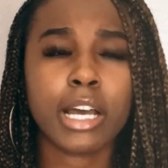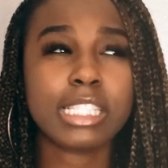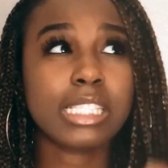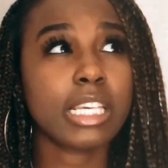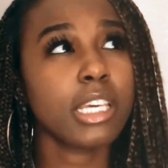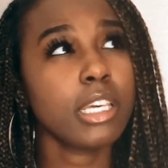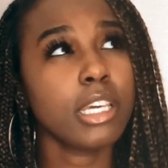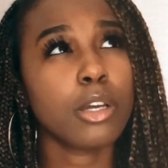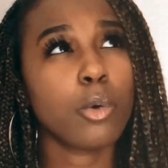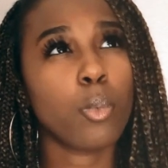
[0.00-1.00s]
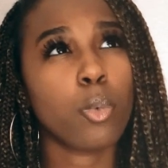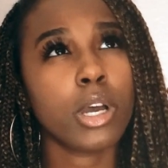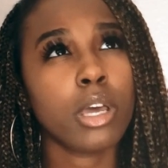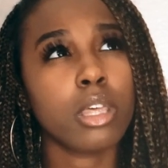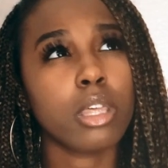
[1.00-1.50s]
seeing
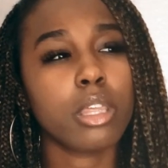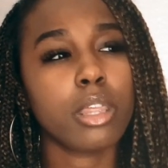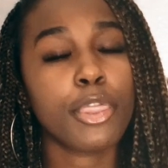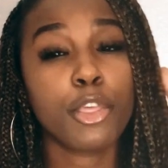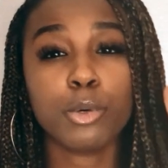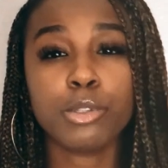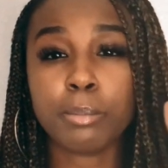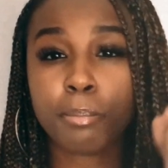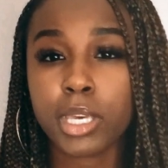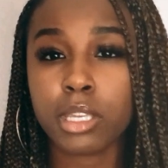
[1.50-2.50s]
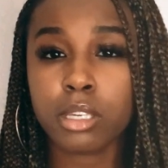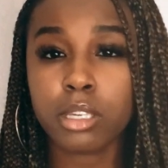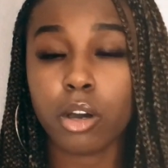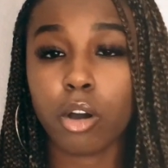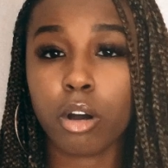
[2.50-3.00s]
what those men
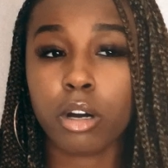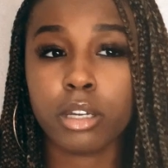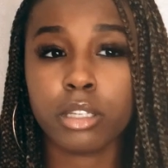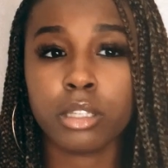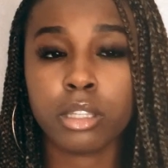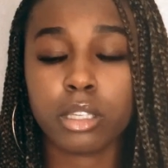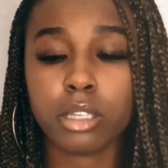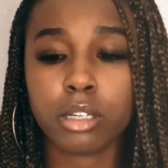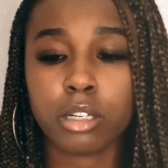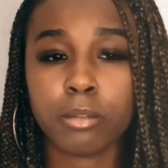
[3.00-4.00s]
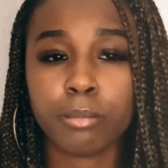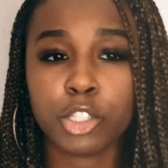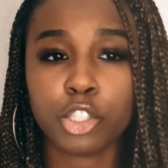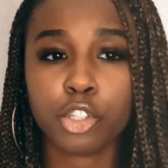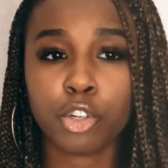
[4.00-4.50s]
on the
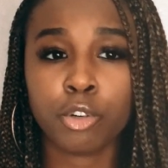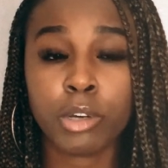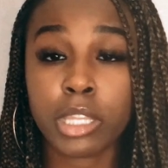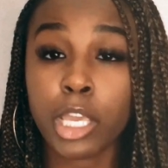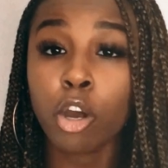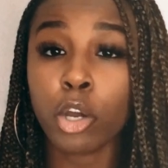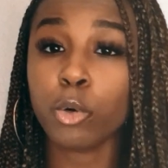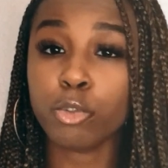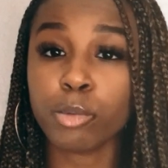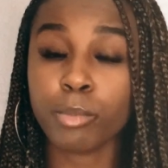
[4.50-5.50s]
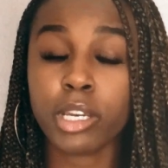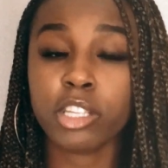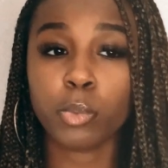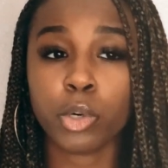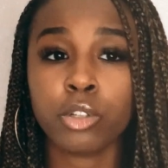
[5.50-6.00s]
show, and they are older men
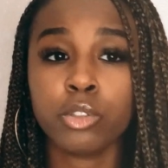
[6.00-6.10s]
as well,